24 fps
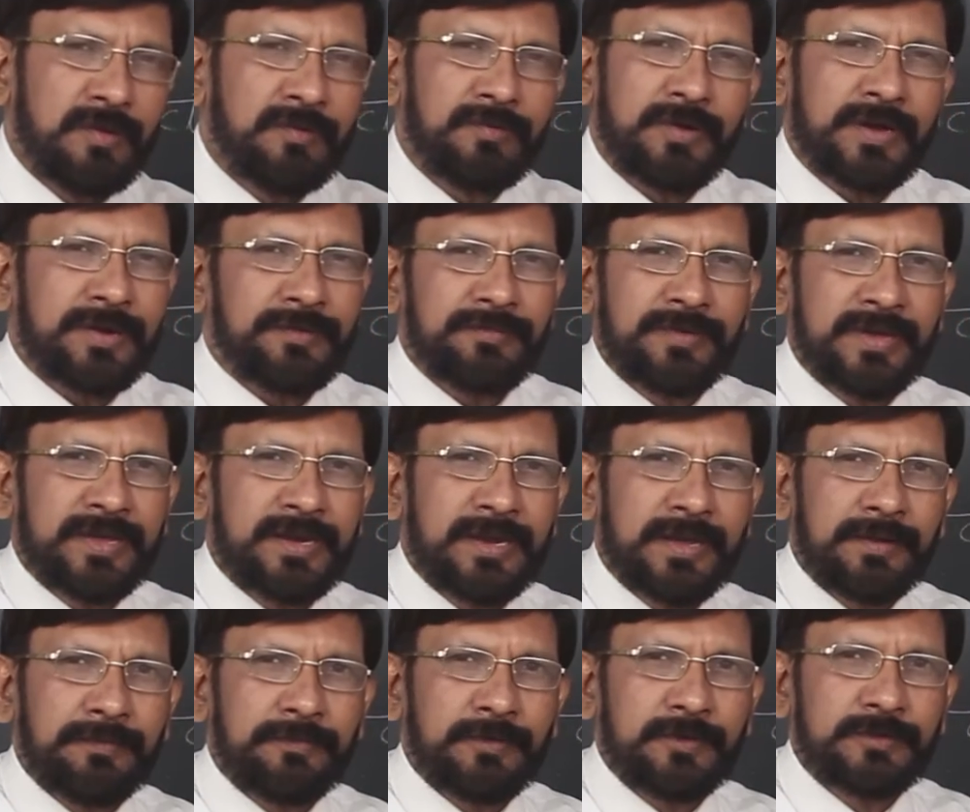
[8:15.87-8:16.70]
for
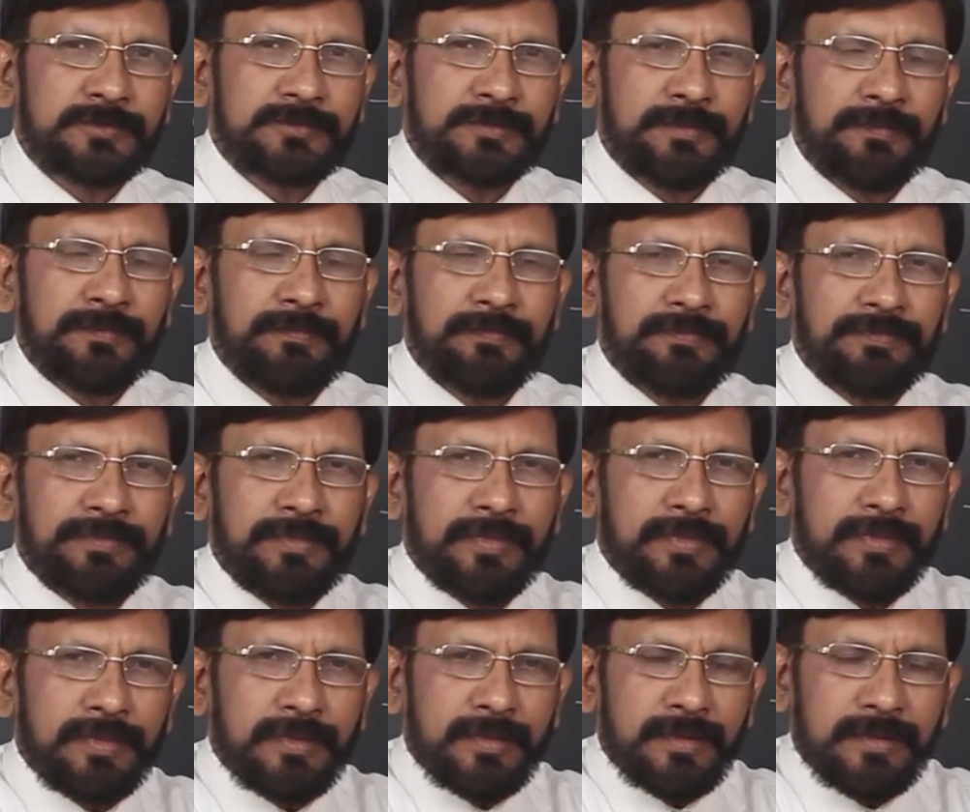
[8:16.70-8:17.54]
variables.
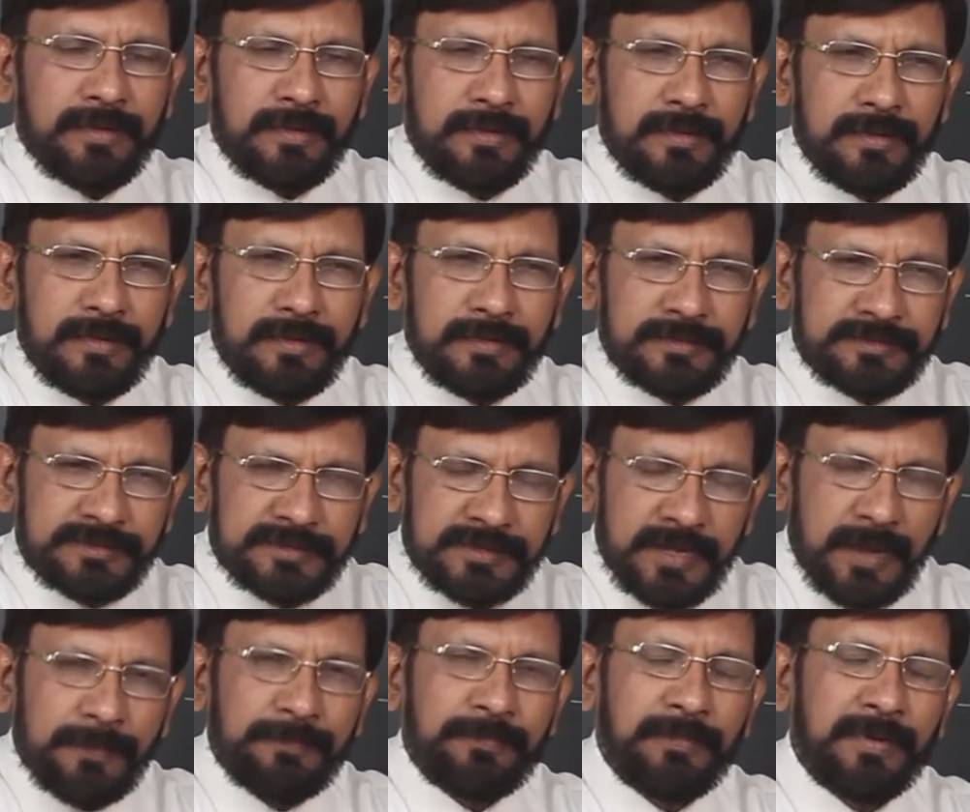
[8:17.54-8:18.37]

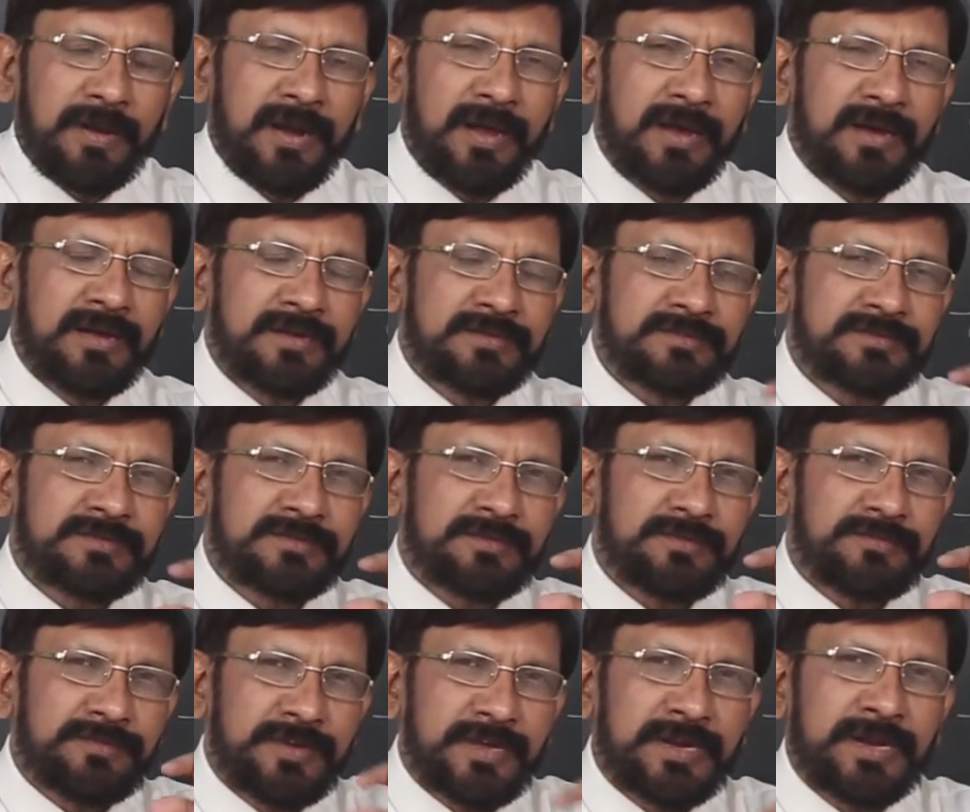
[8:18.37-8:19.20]
Subclass
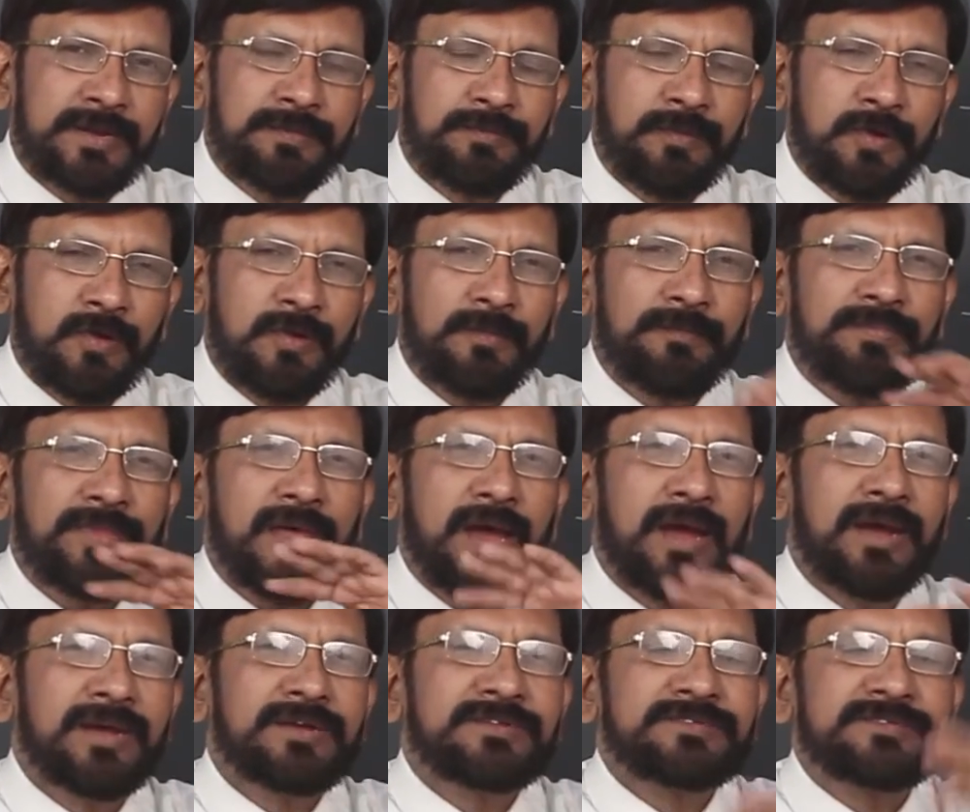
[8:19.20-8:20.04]
variable
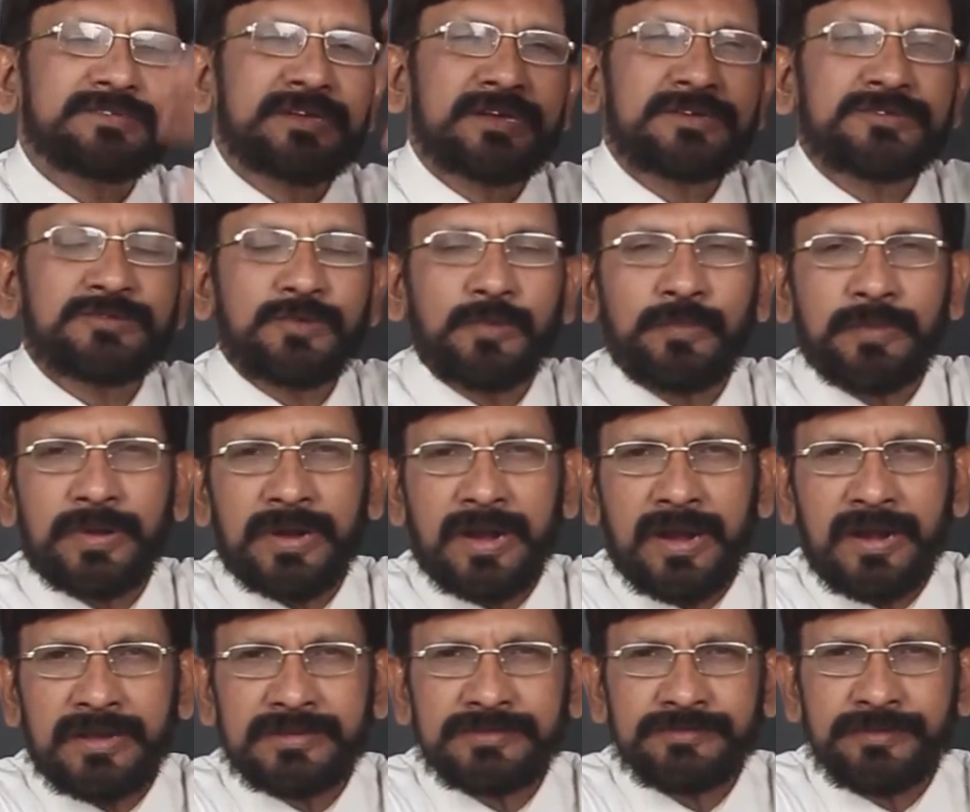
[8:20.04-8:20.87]
hides the
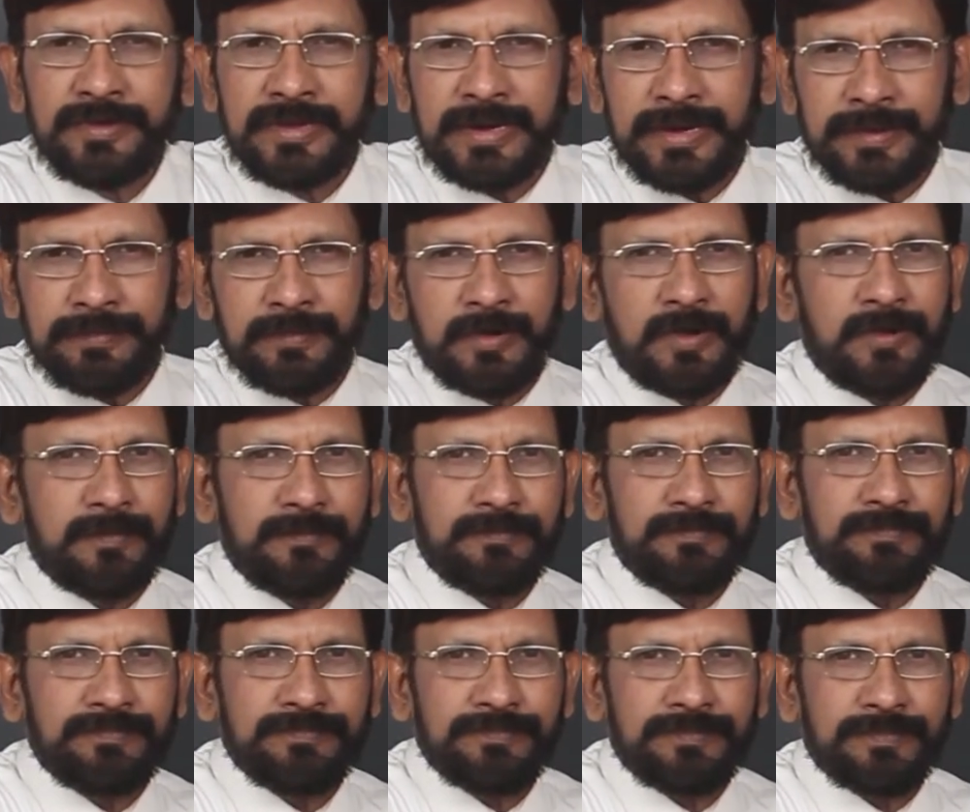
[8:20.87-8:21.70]
superclass variable.
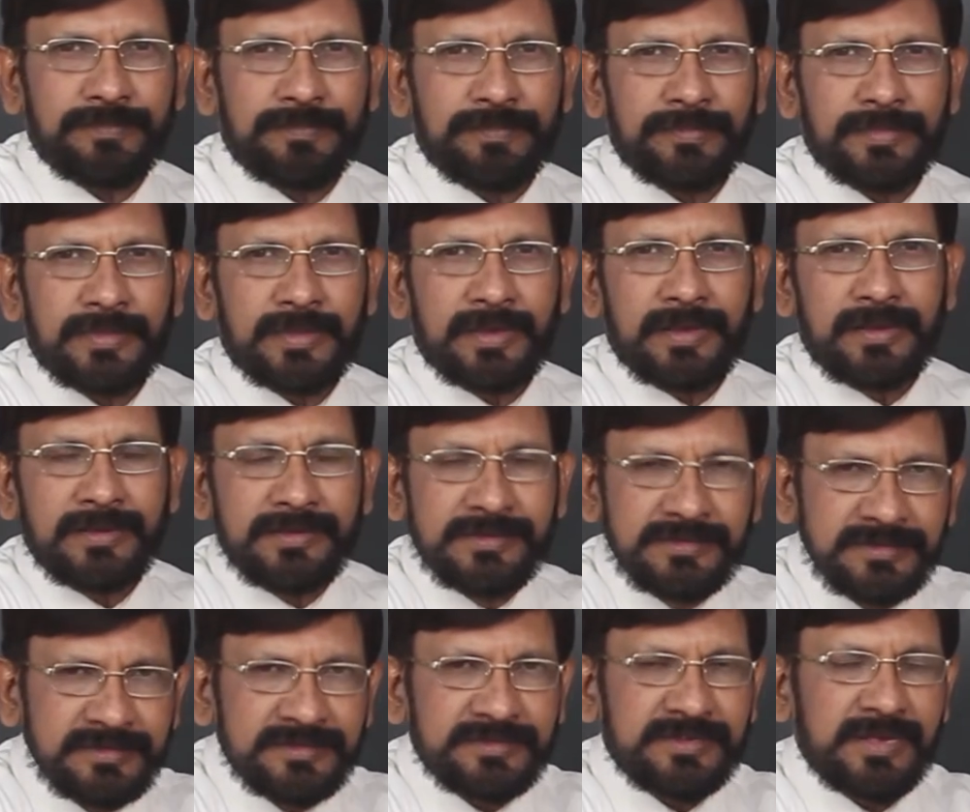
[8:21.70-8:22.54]

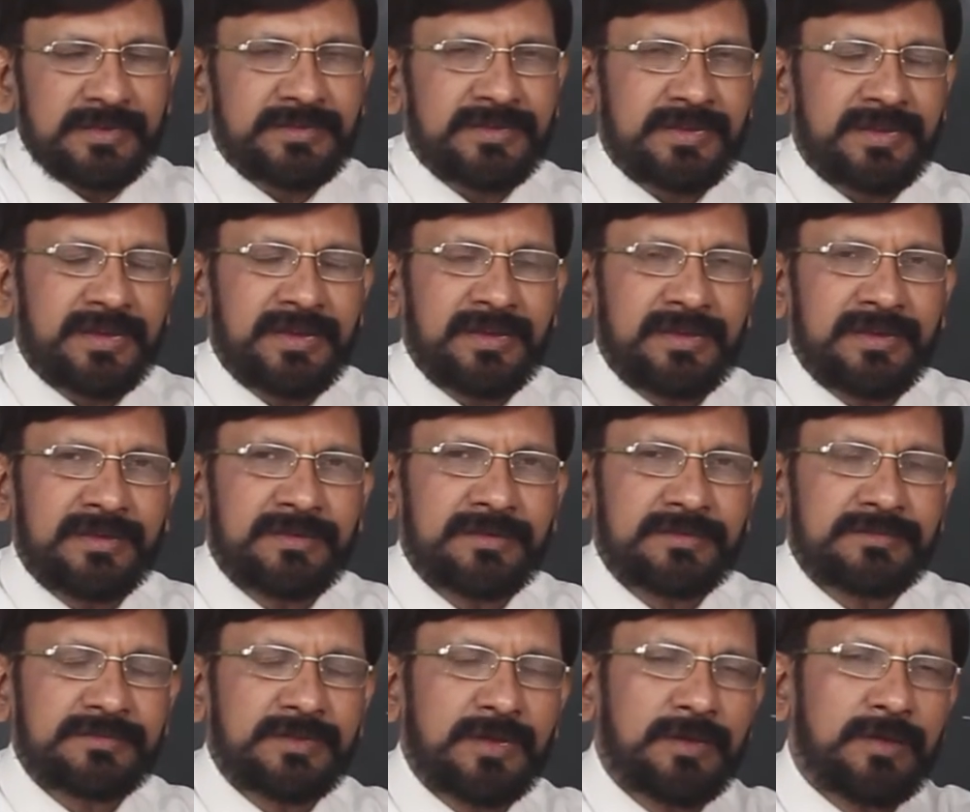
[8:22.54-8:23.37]
In such
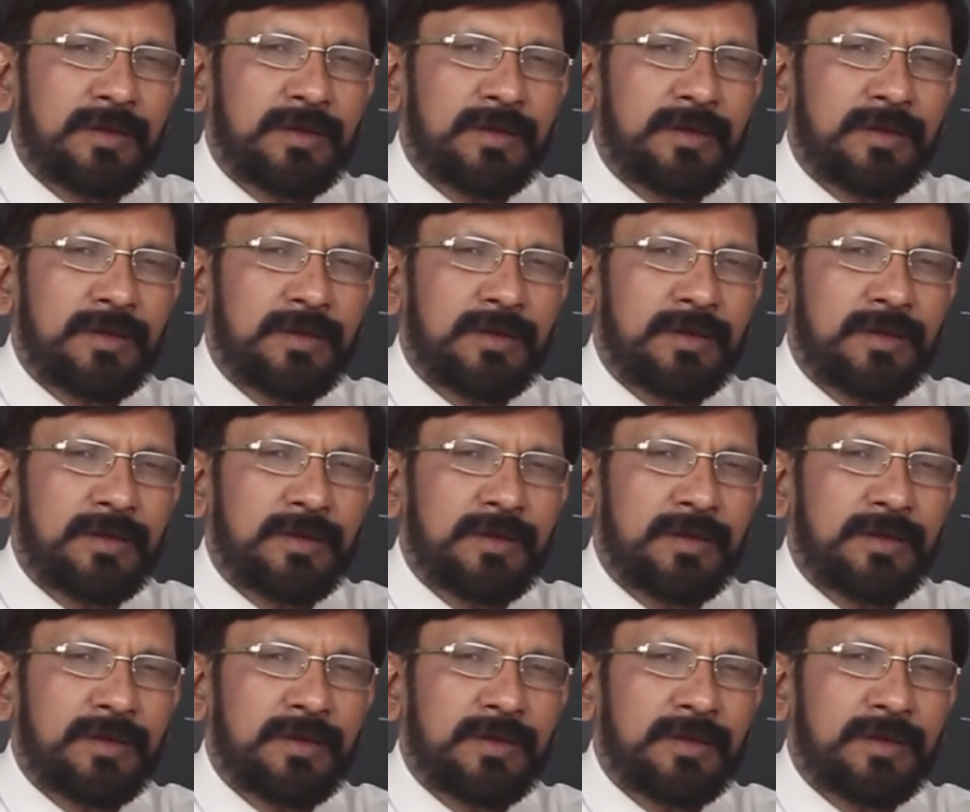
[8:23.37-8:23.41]
case,